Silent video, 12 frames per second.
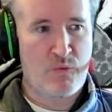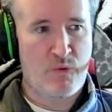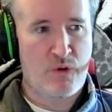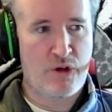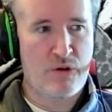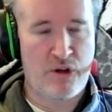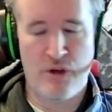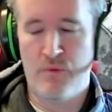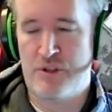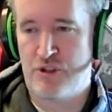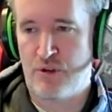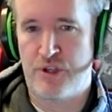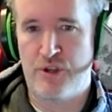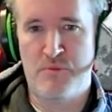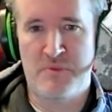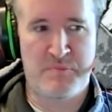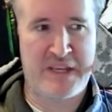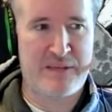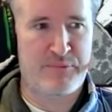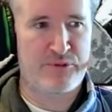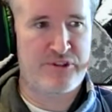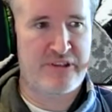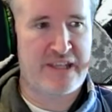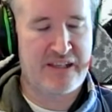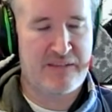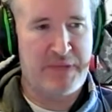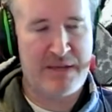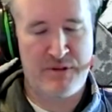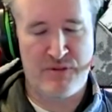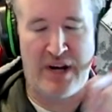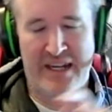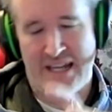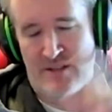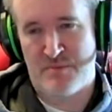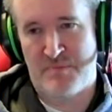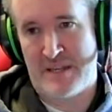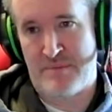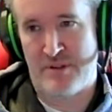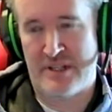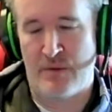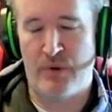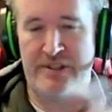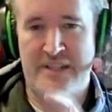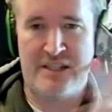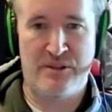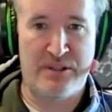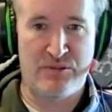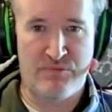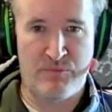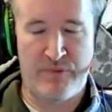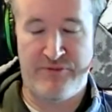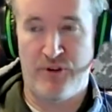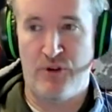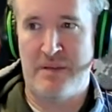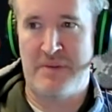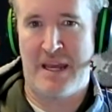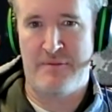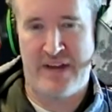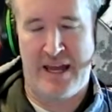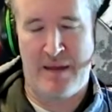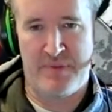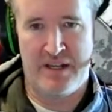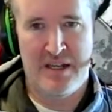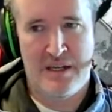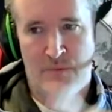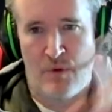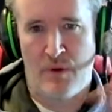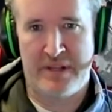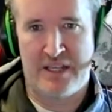who was your human people? So then you write down some people. What did they do before they became a vampire? What were their